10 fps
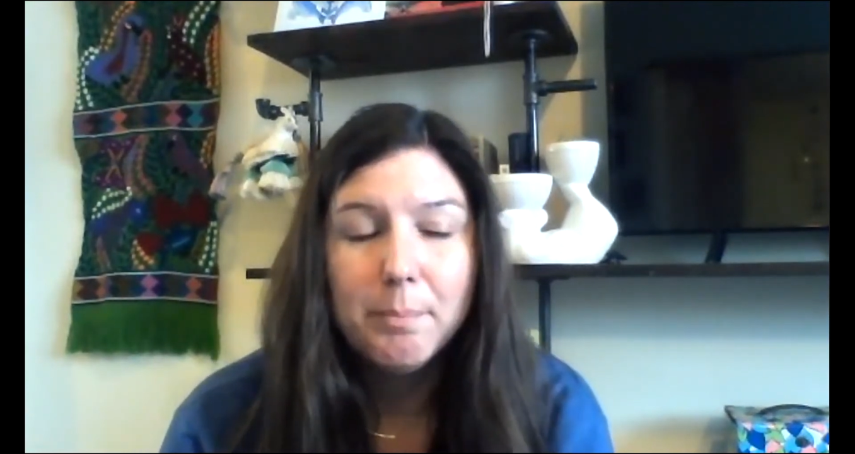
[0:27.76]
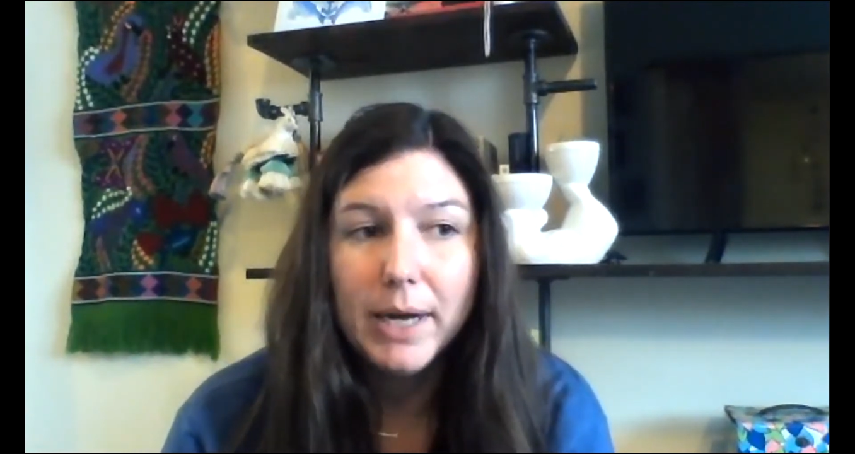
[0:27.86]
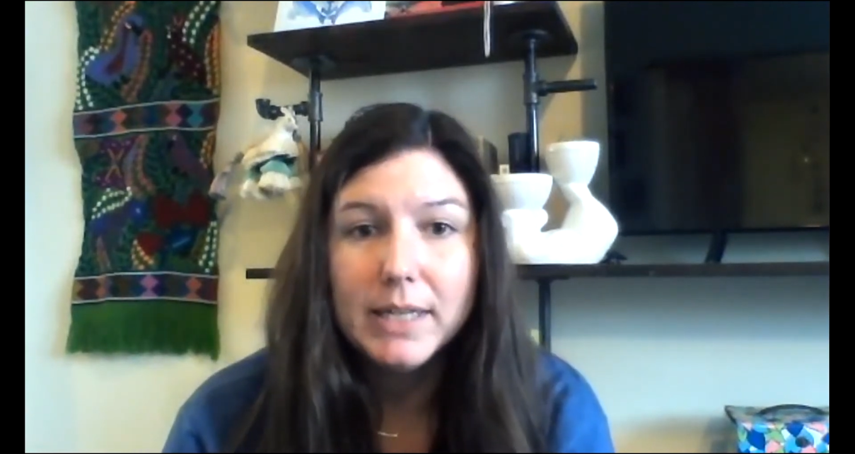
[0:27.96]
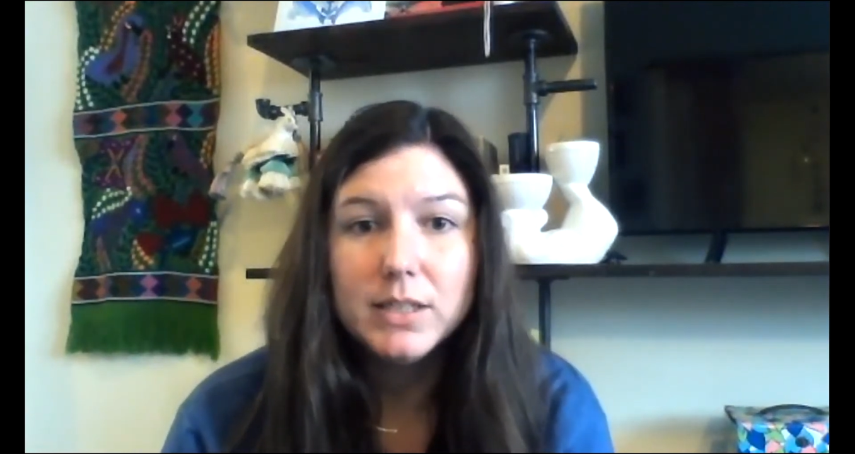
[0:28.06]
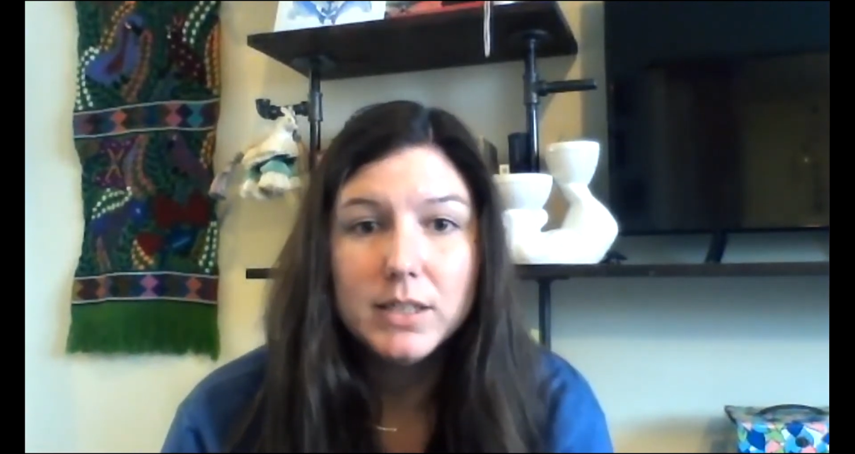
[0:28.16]

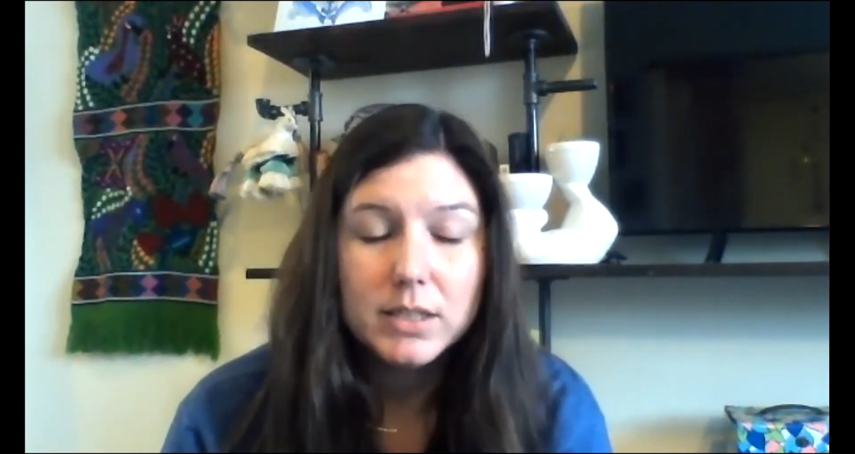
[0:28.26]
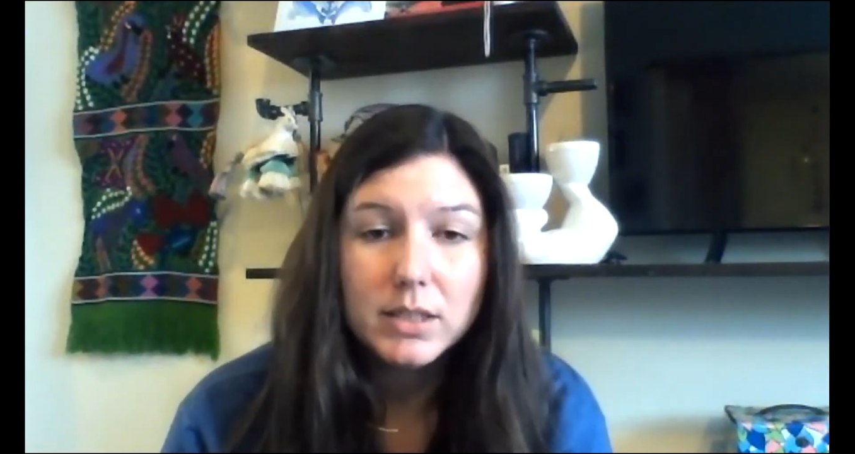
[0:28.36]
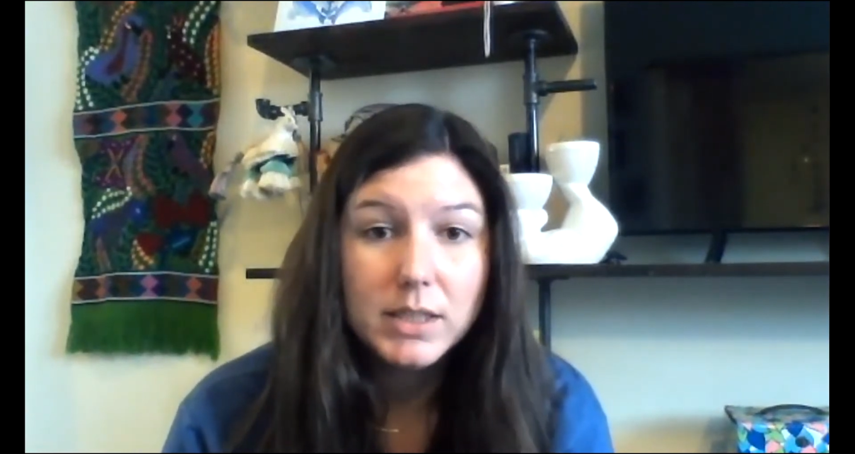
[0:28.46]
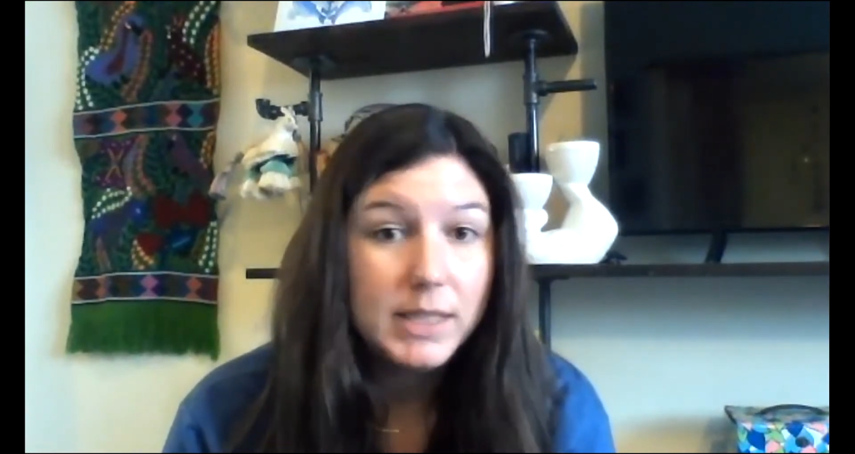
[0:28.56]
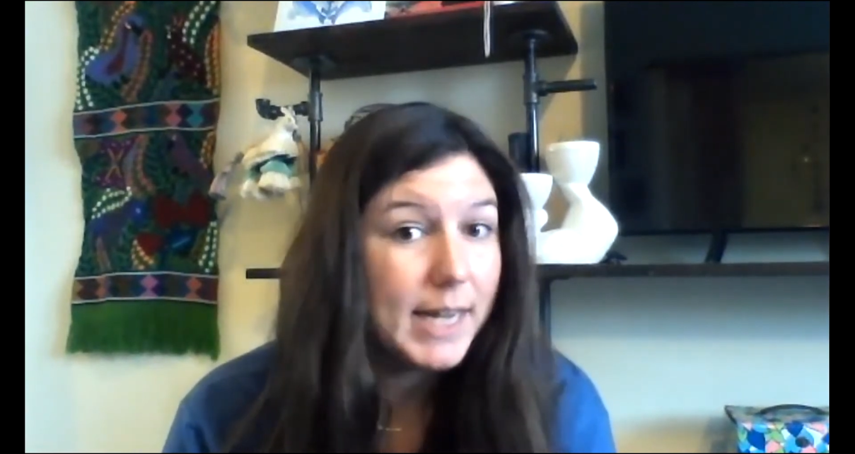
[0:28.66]
But
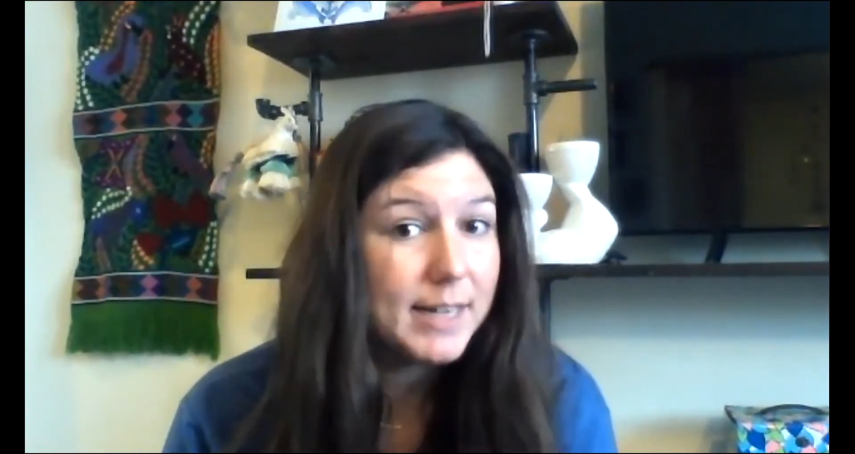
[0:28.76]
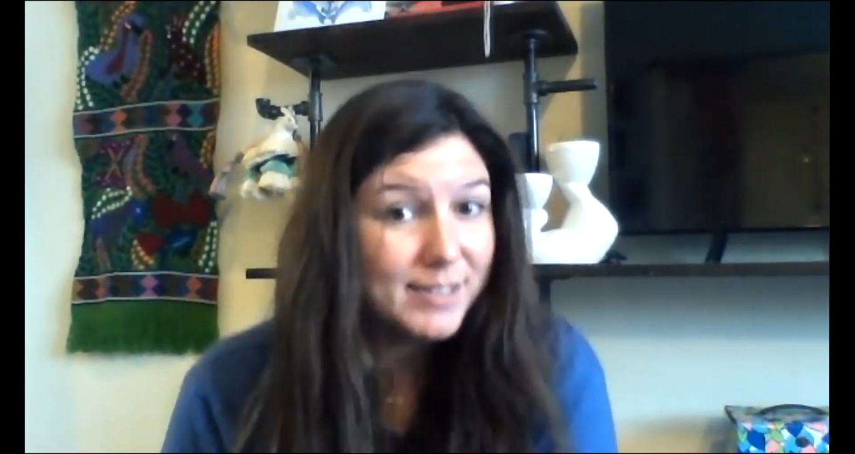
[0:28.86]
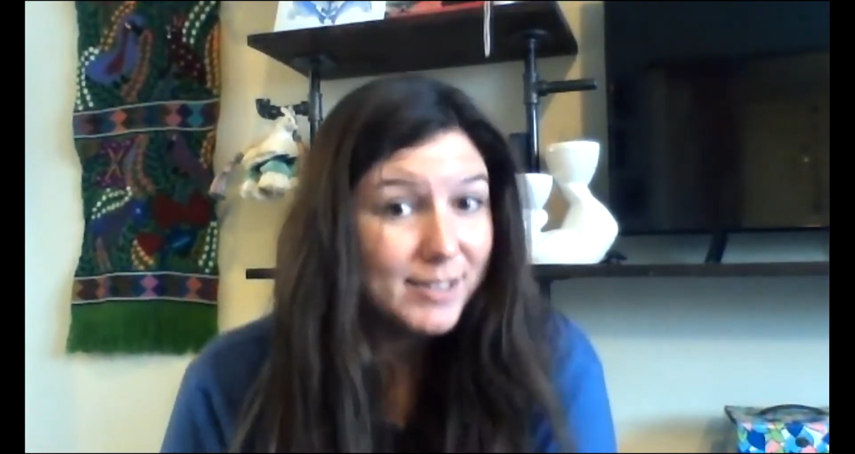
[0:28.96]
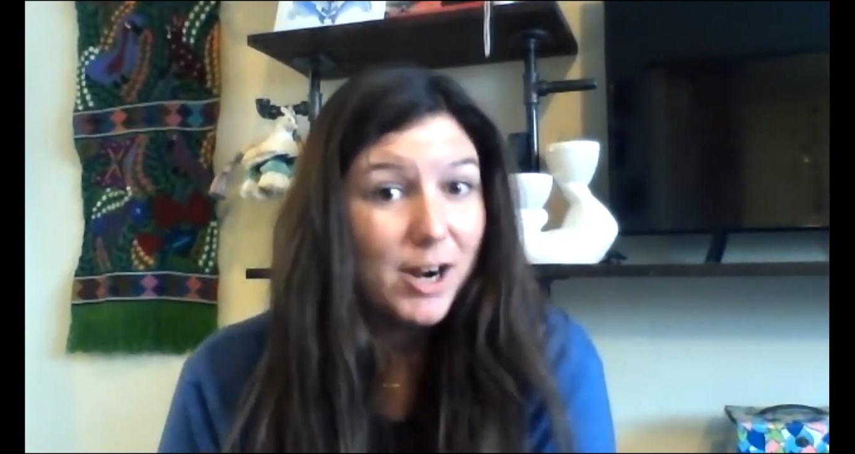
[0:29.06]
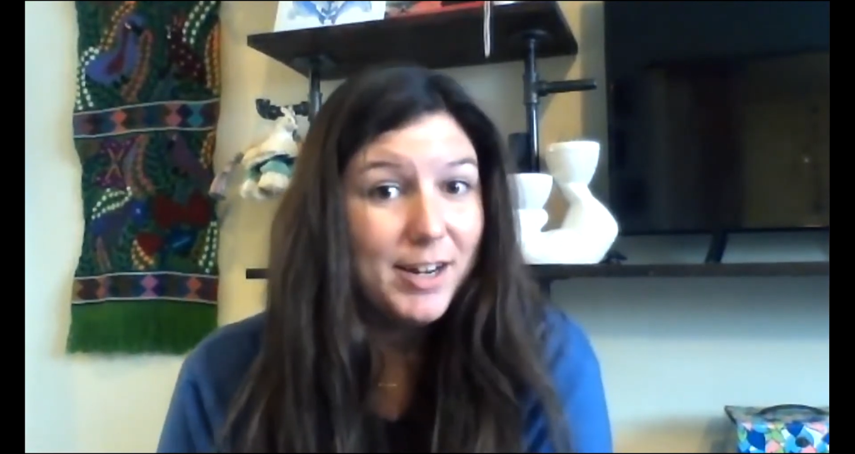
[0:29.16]
to get
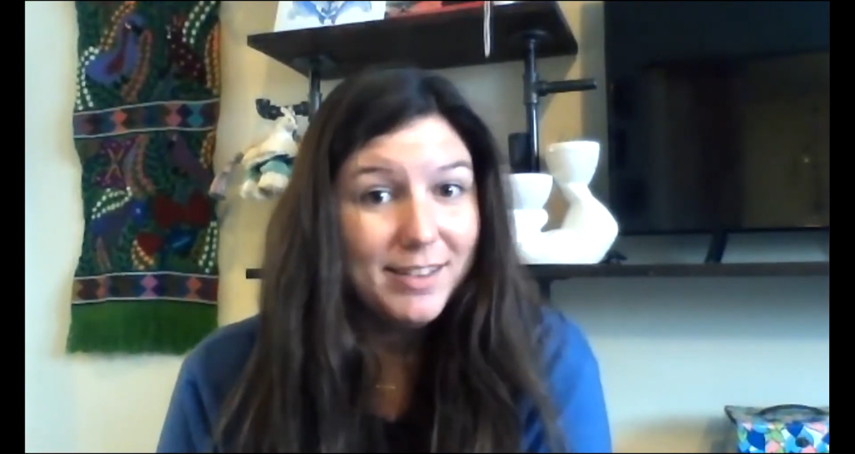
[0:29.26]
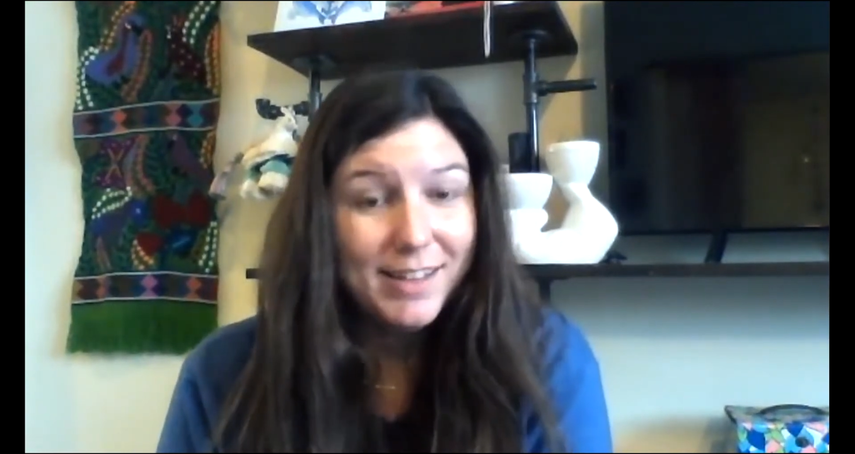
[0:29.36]
us started,